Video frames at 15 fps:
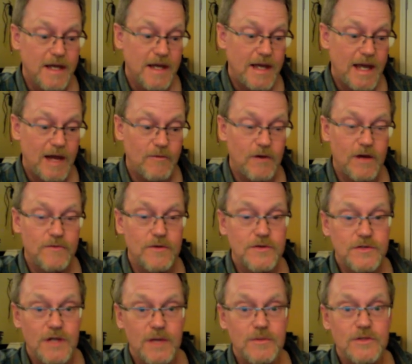However,
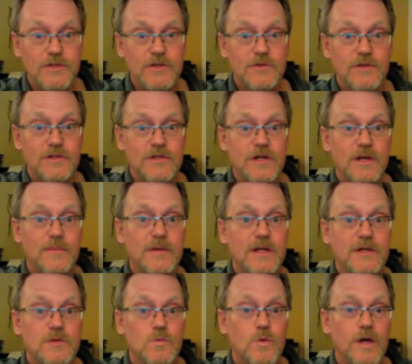some insurance
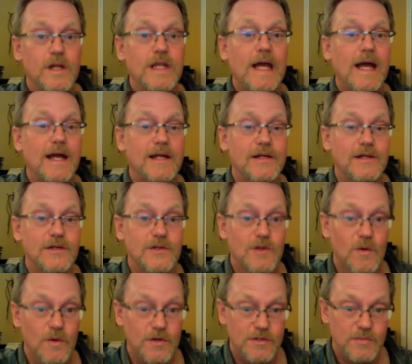companies will add an
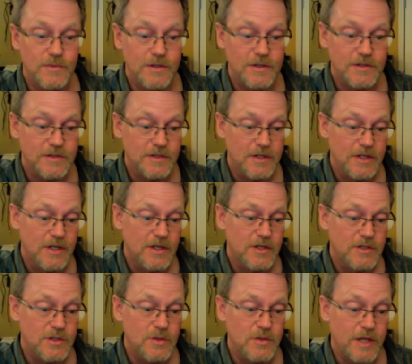endorsement
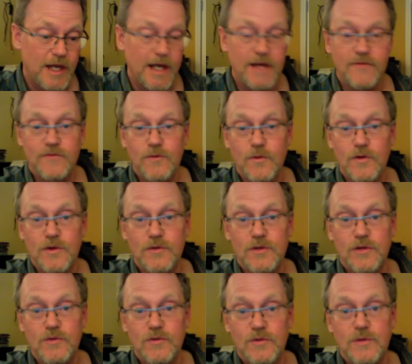to that, for
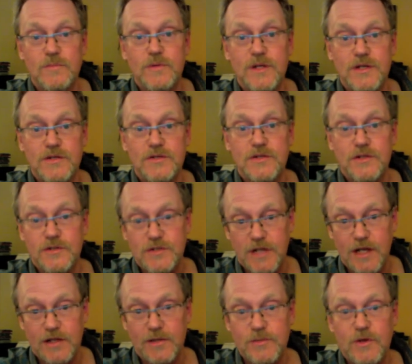you
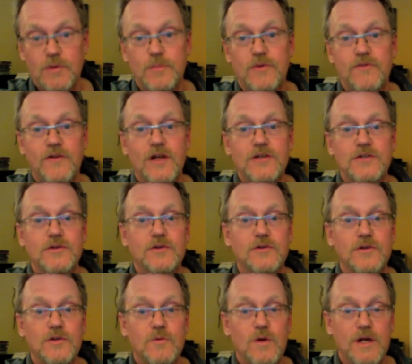tell them you're a
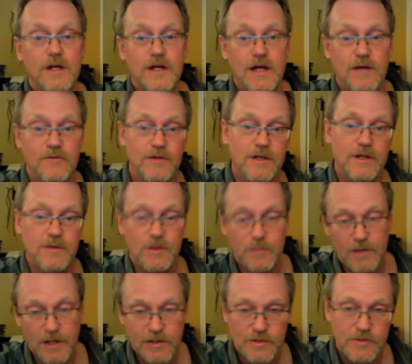professional, you want to cover that, you
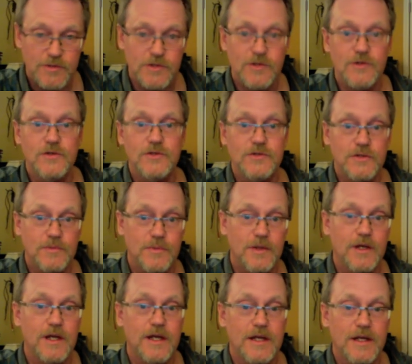play at your church, you
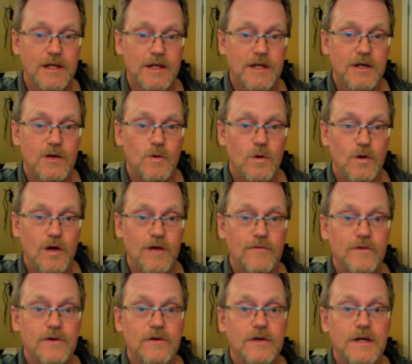play
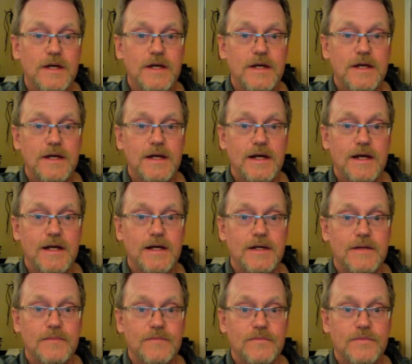wherever,
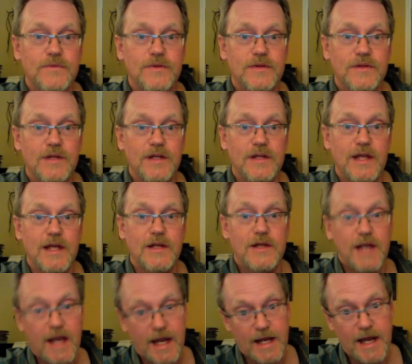then they
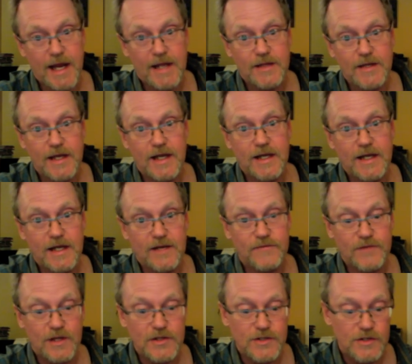can add that if
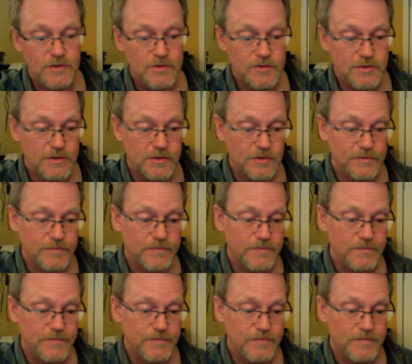they choose to.